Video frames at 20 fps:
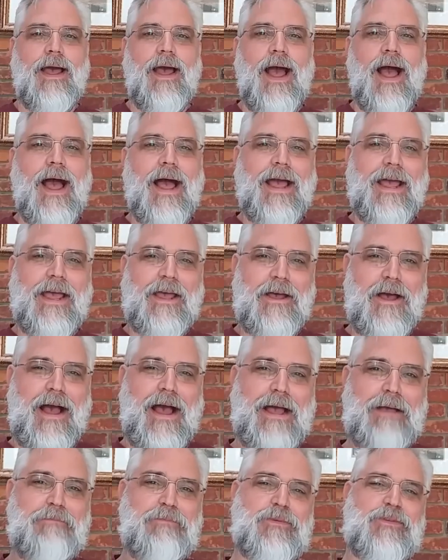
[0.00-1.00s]
Hi,
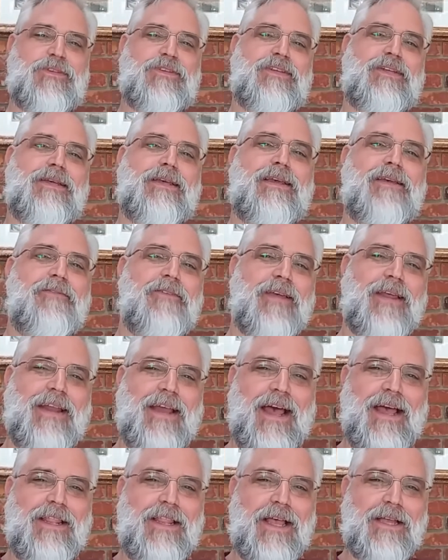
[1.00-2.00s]
I'm Steve, and
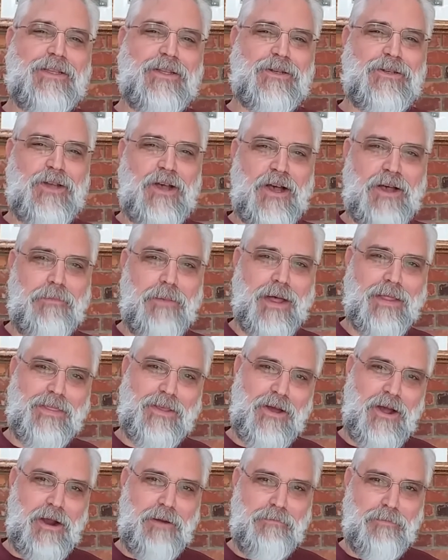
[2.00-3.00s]
I like to talk about the
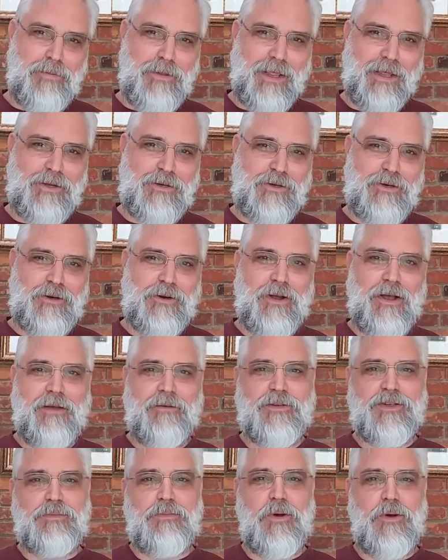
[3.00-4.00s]
art and pleasure
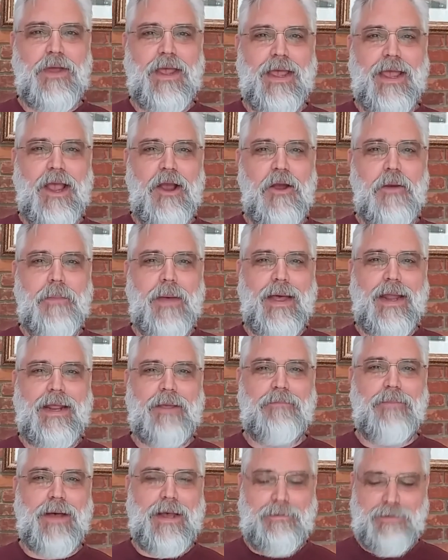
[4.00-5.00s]
of smoking
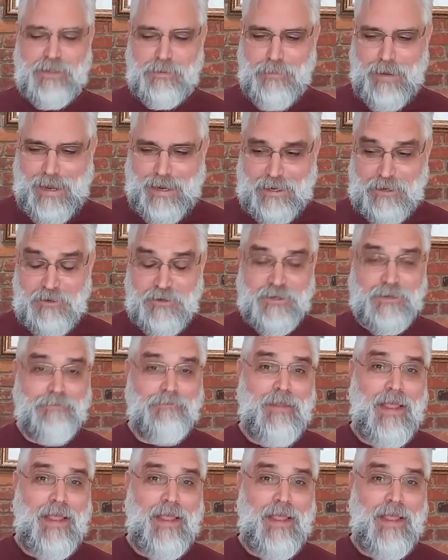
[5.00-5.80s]
aromatic pipe tobaccos.